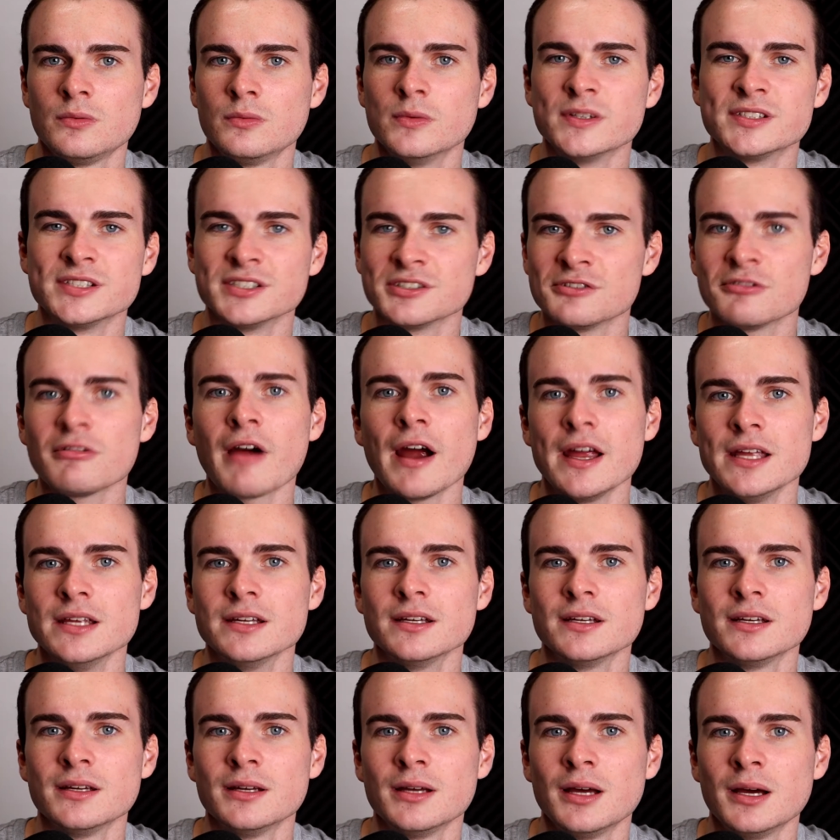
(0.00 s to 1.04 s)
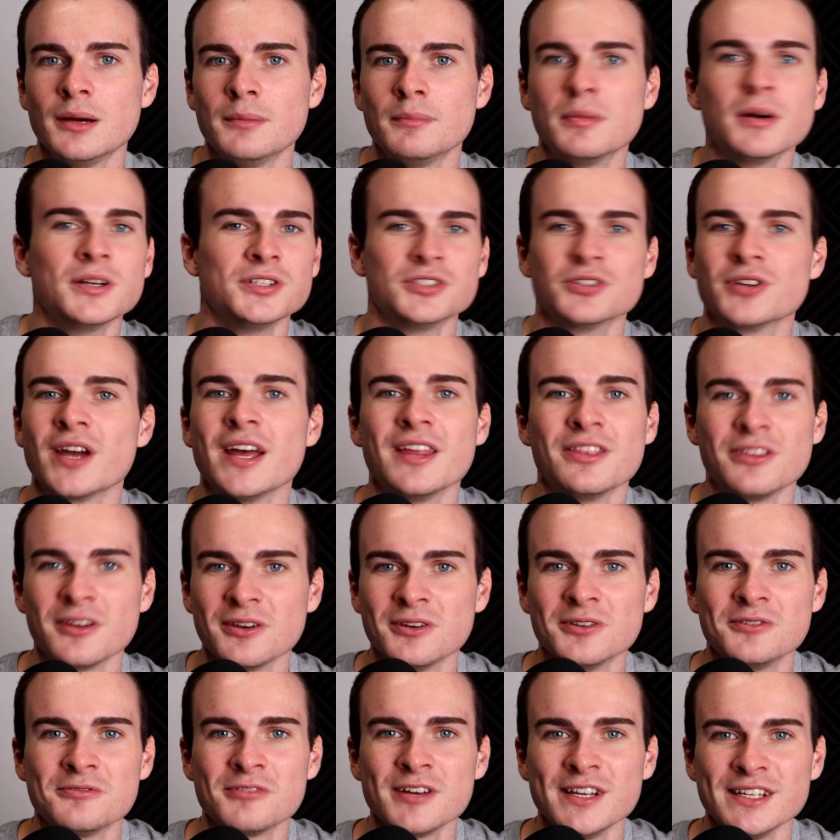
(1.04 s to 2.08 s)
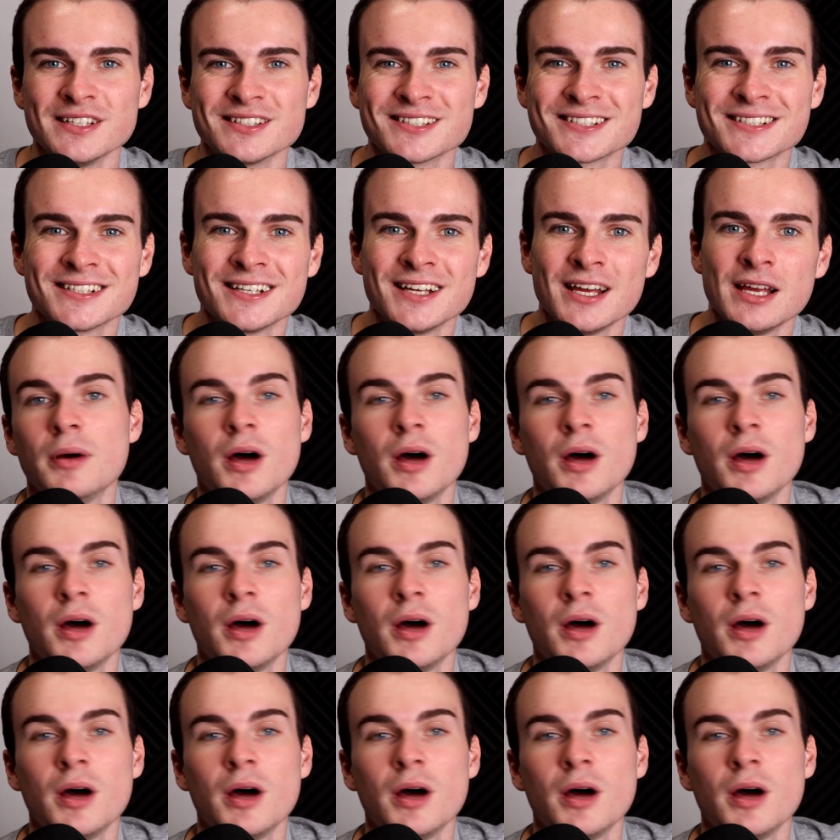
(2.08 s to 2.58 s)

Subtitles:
which is great because you're getting the good reach.